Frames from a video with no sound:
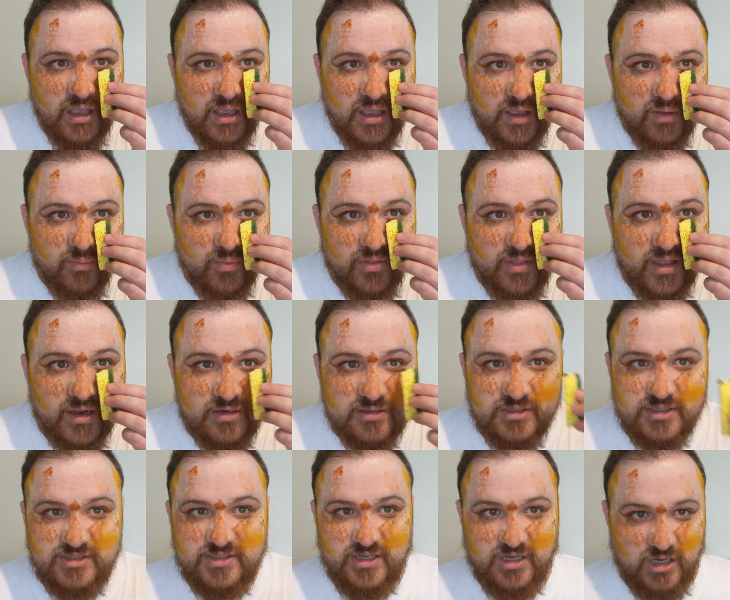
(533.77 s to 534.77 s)
but that'll
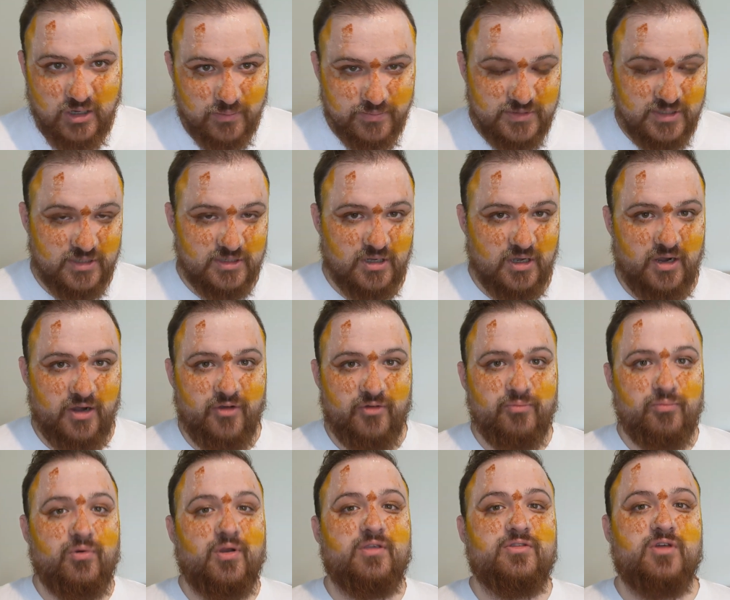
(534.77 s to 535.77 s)
just help to kind
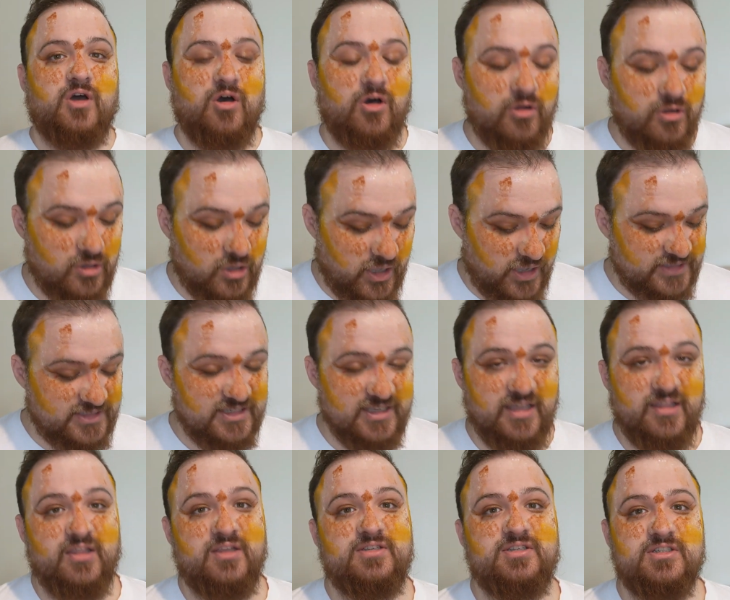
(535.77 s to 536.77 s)
of bring the whole eye
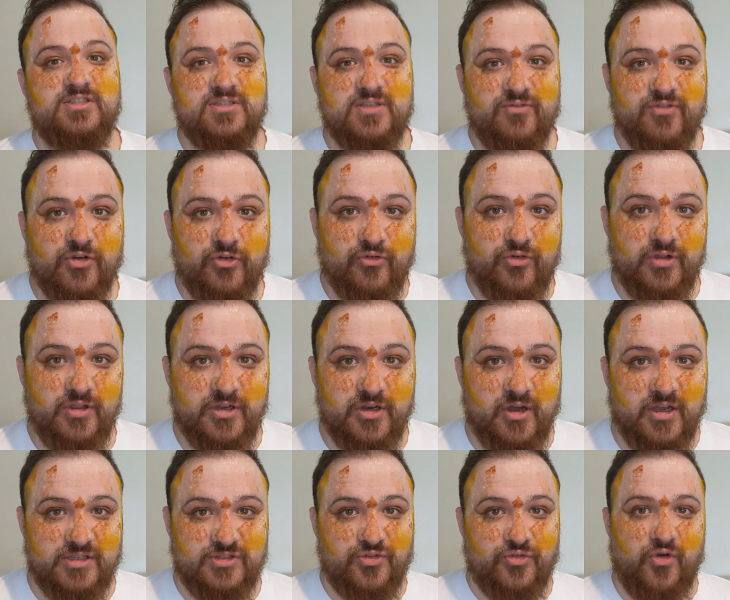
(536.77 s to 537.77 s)
together, just give it a really
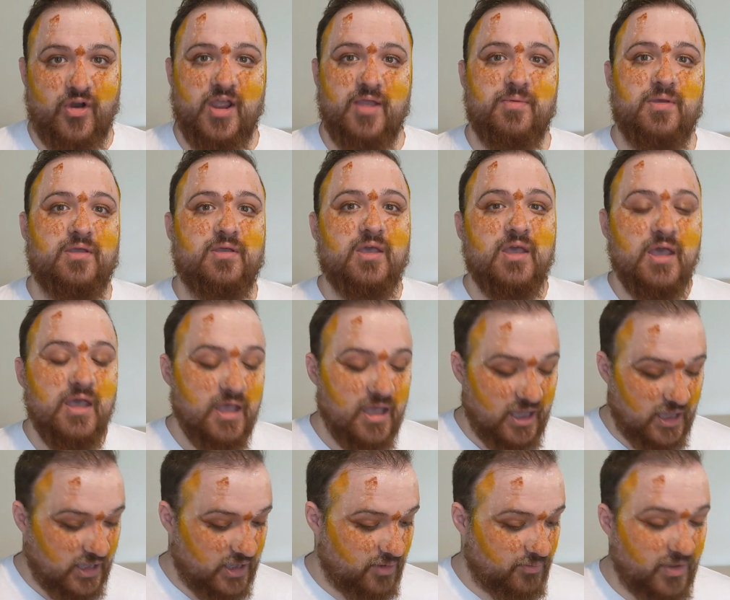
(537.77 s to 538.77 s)
nice framing.
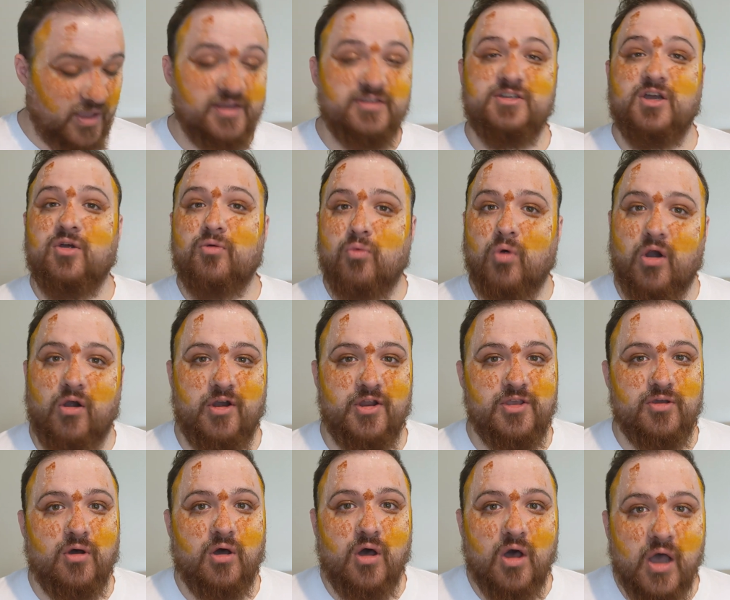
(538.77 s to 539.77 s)
And don't worry,
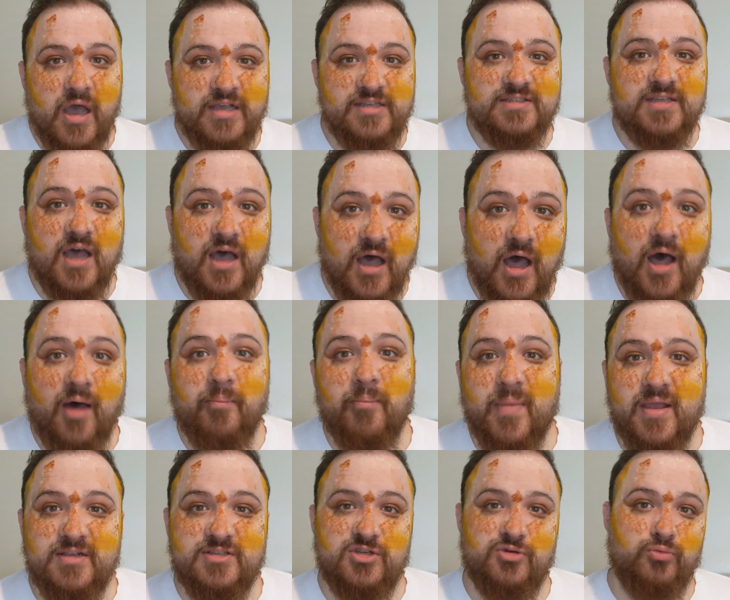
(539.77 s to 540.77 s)
your eyes are
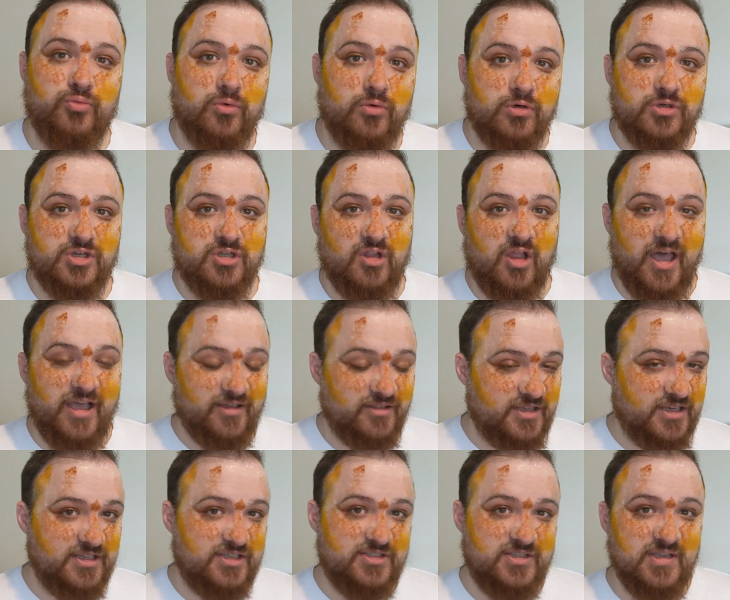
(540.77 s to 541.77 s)
meant to water like
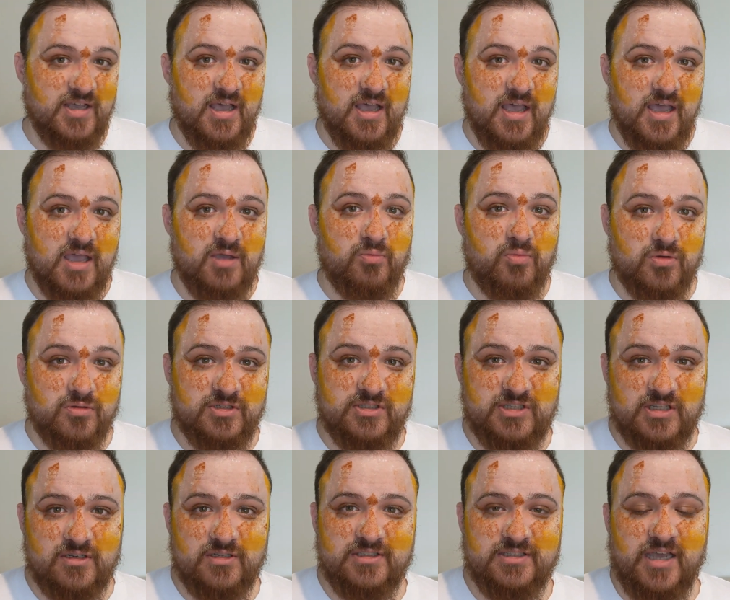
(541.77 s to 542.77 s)
this. It will
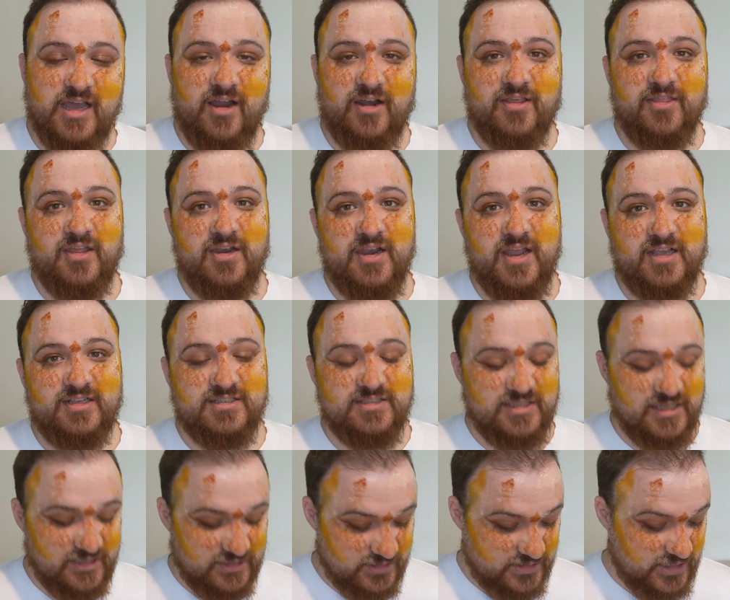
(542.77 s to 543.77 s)
settle down in the
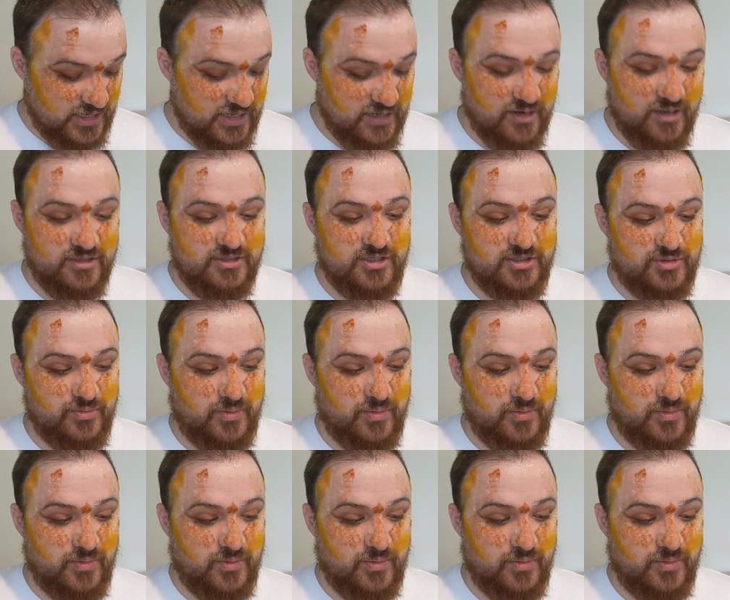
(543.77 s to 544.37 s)
next 10 to